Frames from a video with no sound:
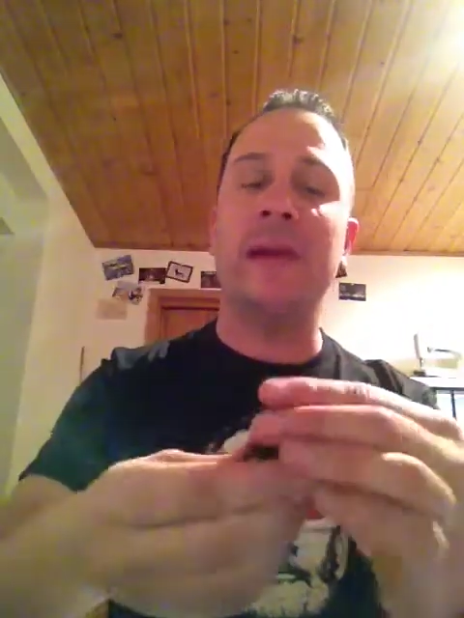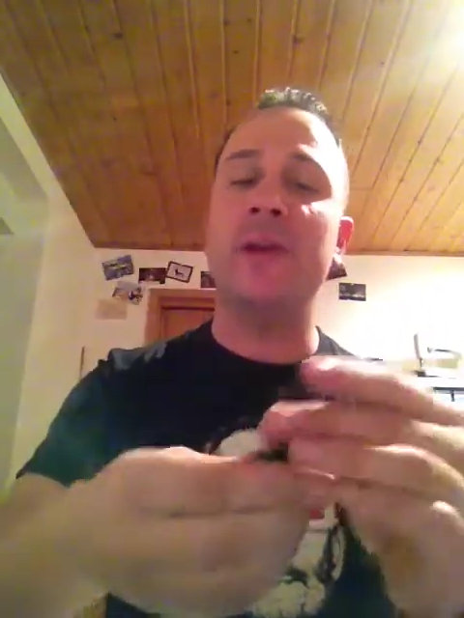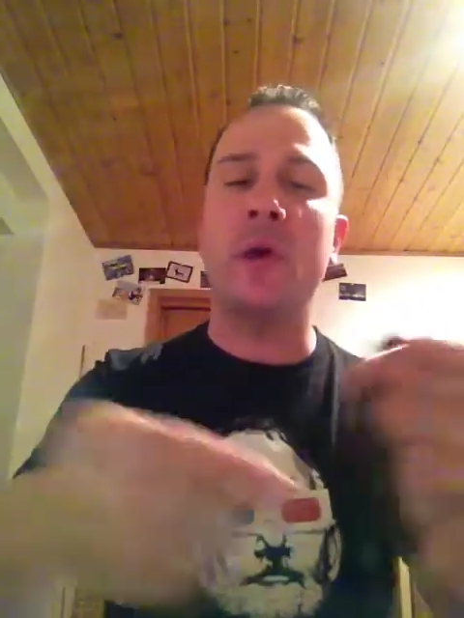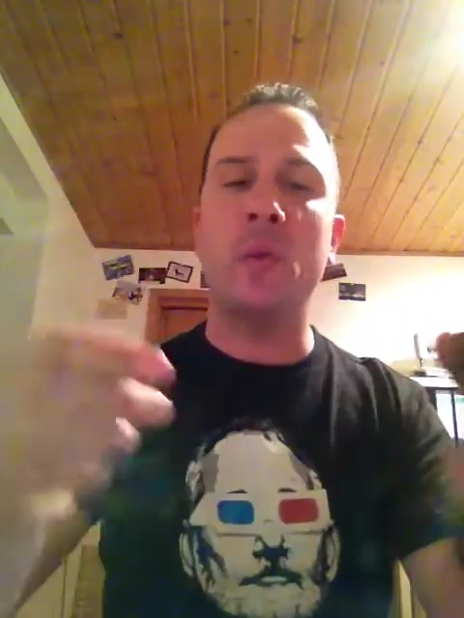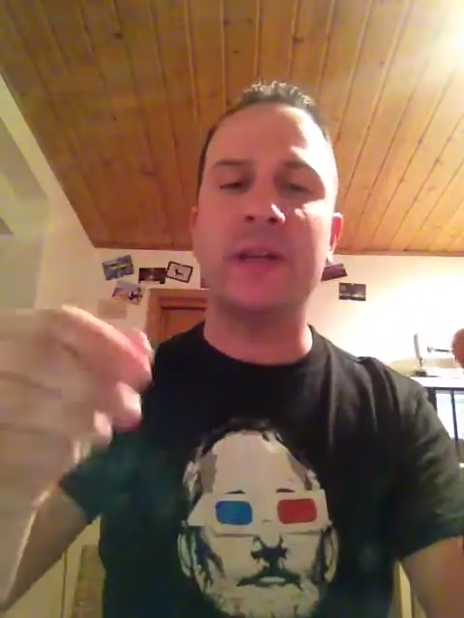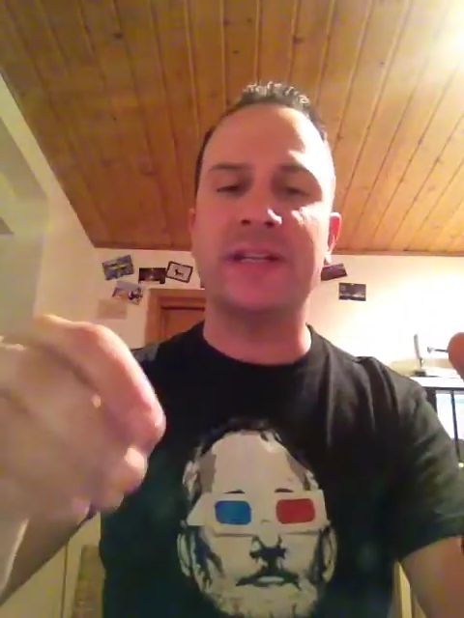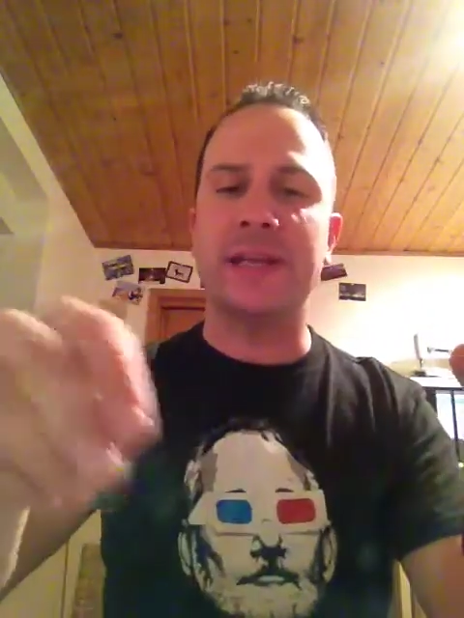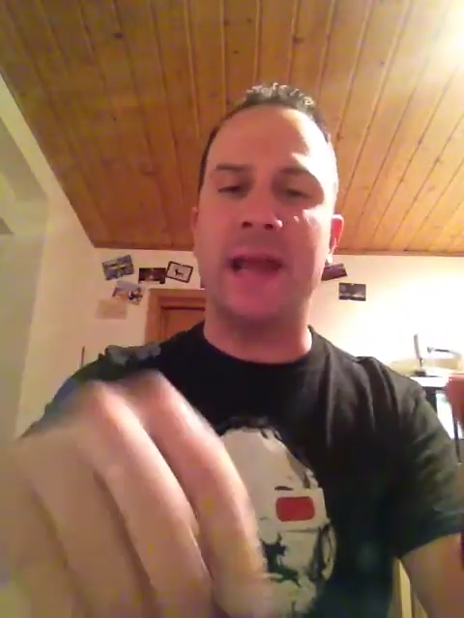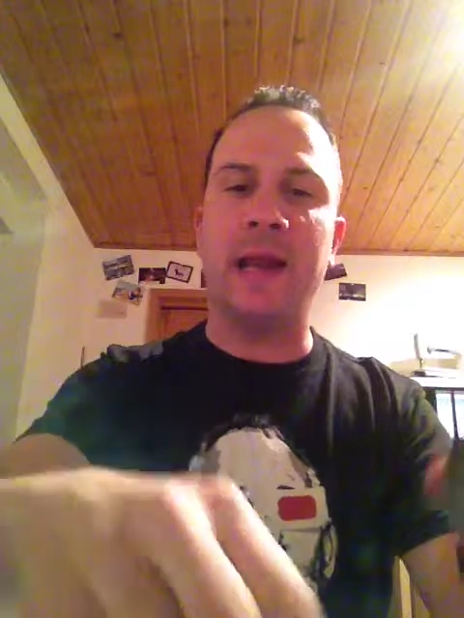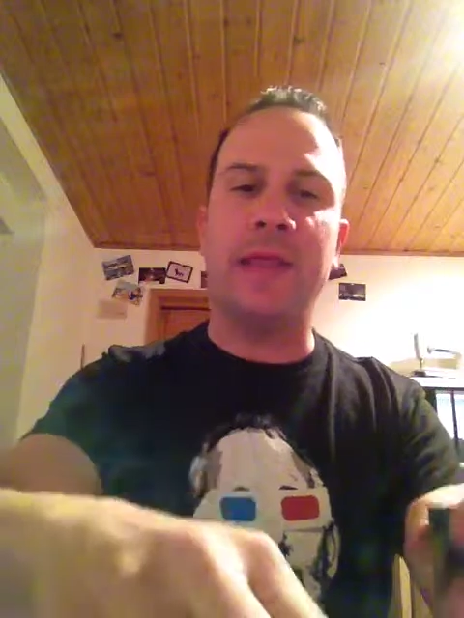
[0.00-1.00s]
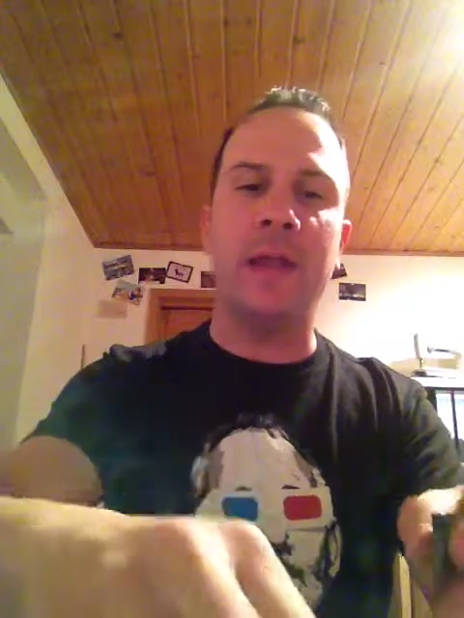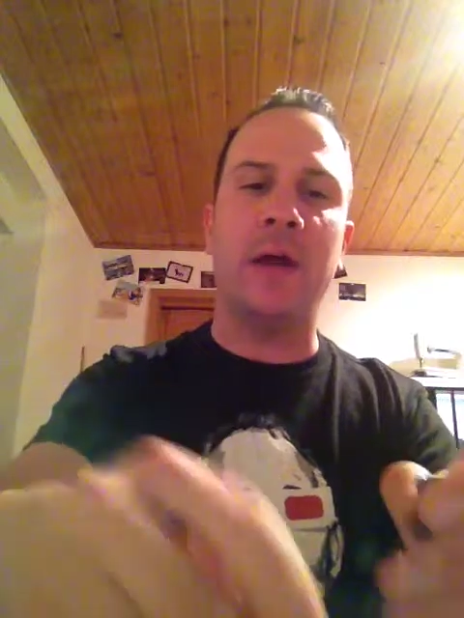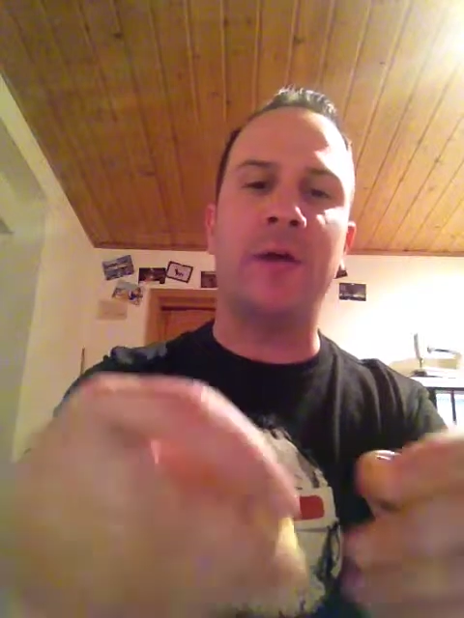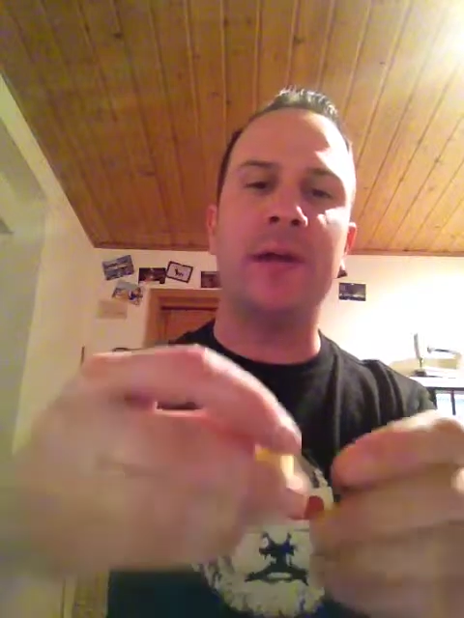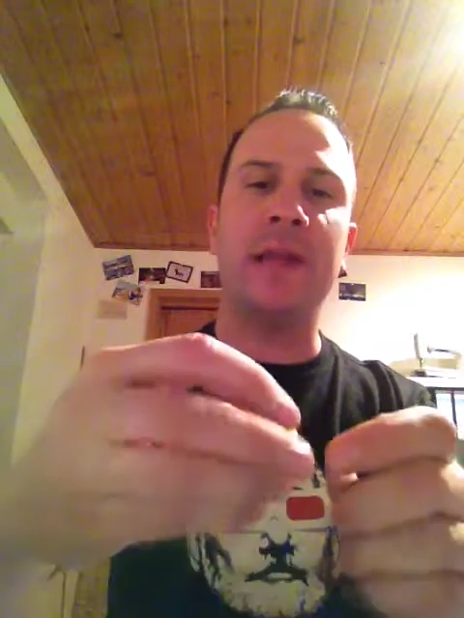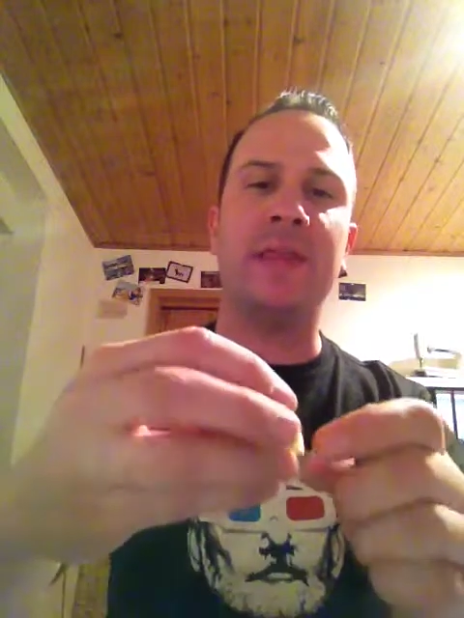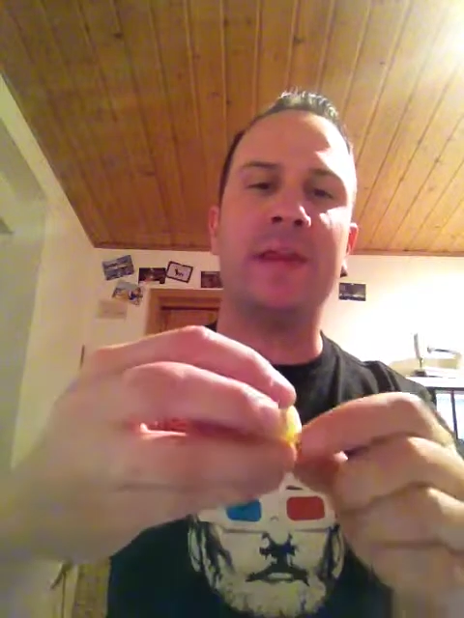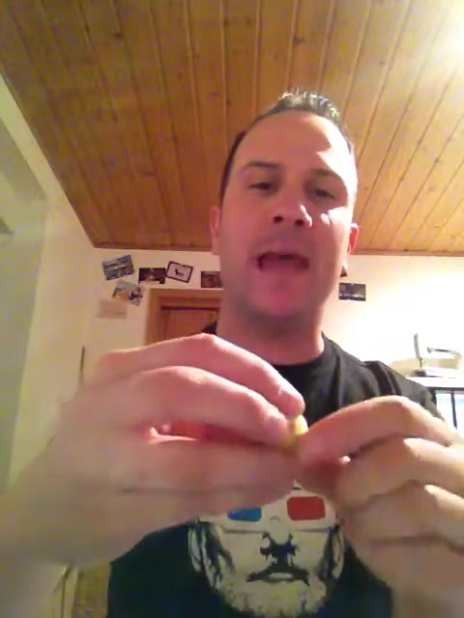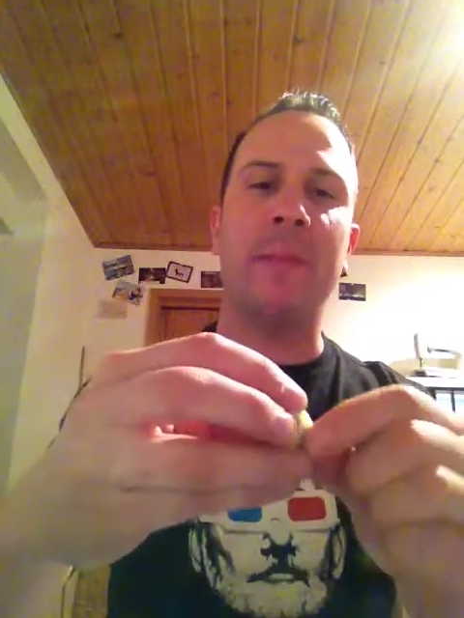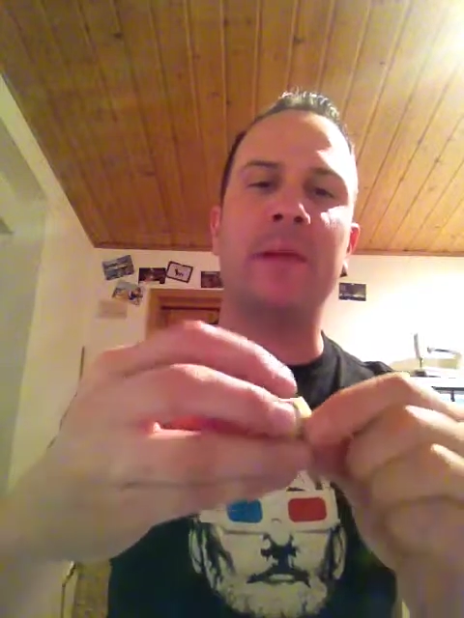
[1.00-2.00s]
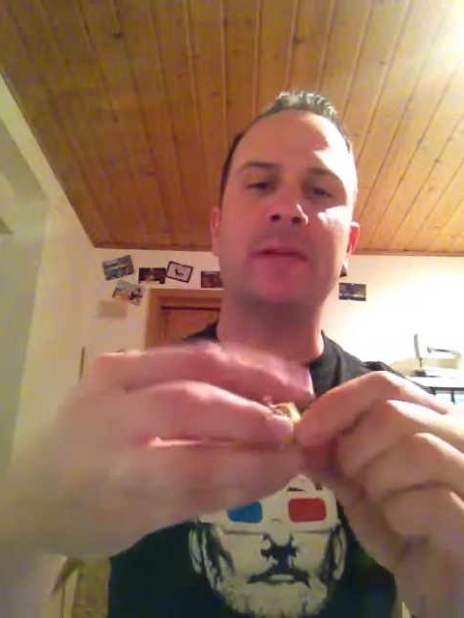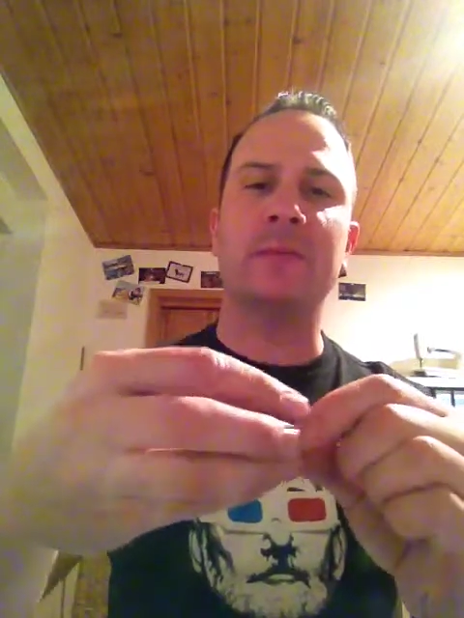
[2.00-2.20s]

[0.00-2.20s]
Now, you don't want to stick anything underneath the cap because